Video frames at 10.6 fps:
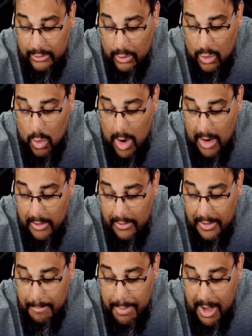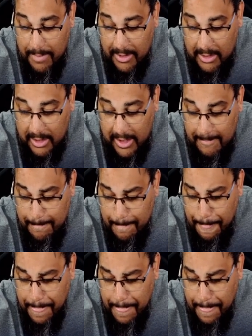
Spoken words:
to acquire them publicly,